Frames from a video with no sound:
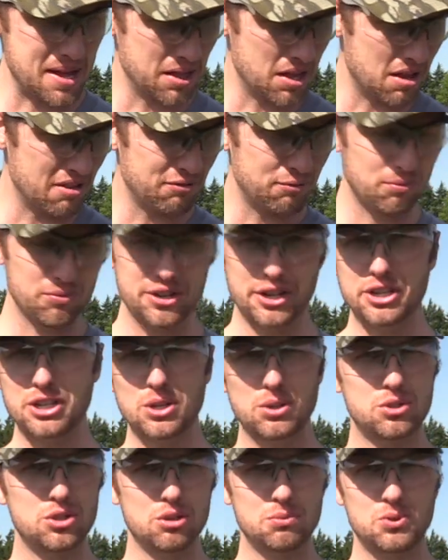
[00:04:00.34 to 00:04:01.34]
I love their
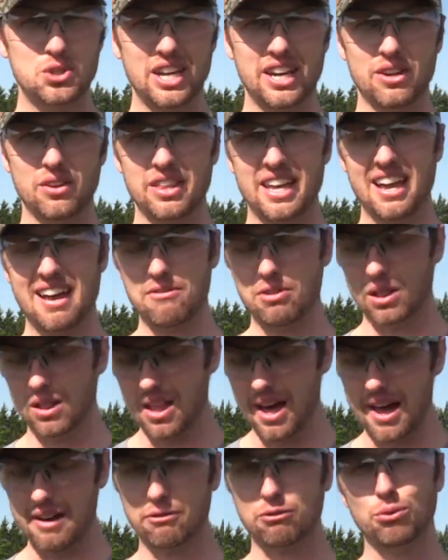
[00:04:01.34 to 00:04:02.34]
YouTube channel. They have a
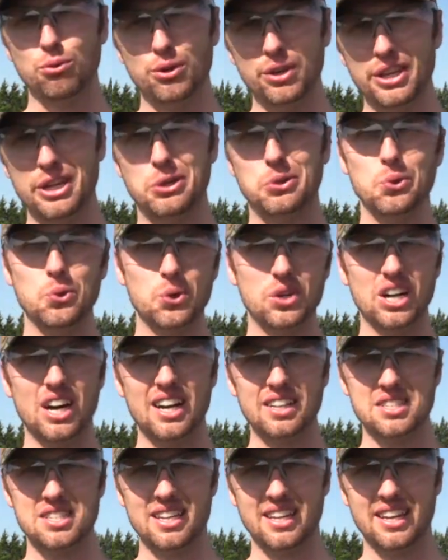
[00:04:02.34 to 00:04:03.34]
lot of really cool
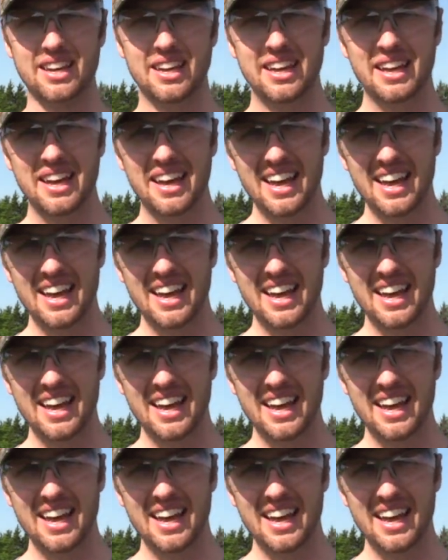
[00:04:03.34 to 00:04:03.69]
content.